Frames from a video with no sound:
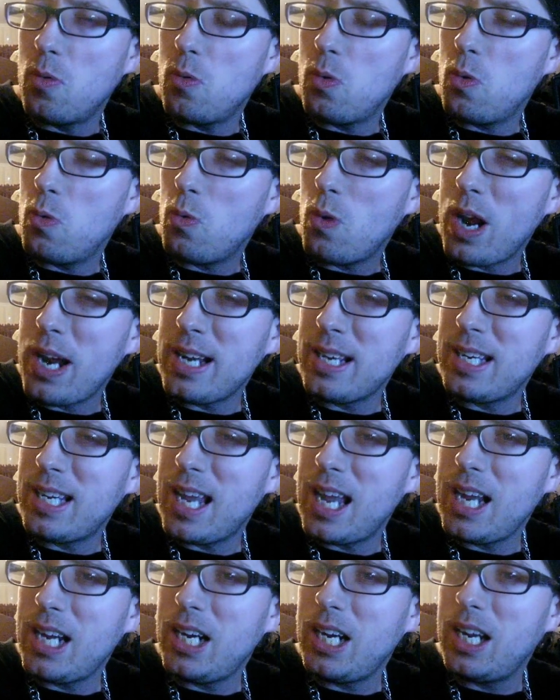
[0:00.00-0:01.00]
rank
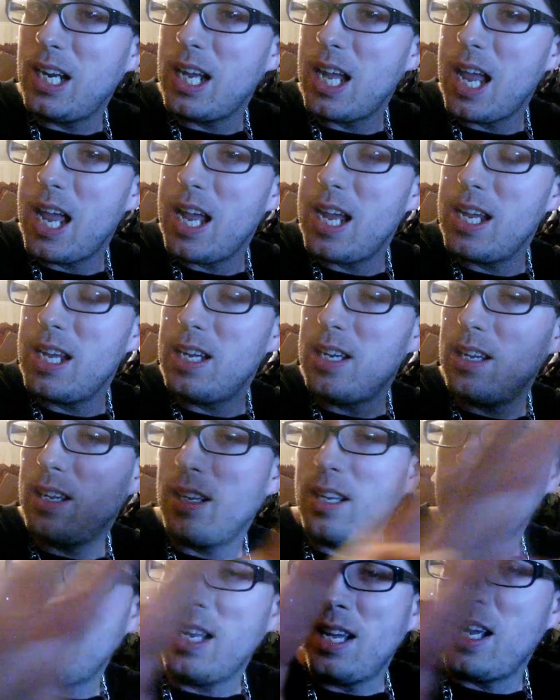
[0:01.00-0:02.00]
8, 8
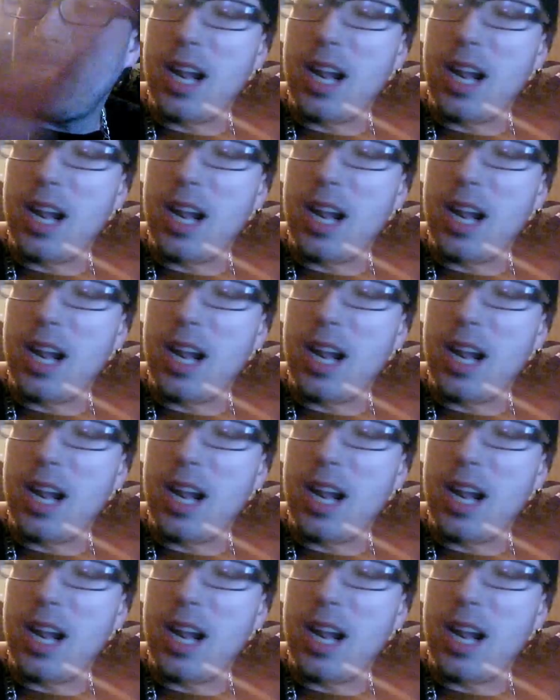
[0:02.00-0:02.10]
and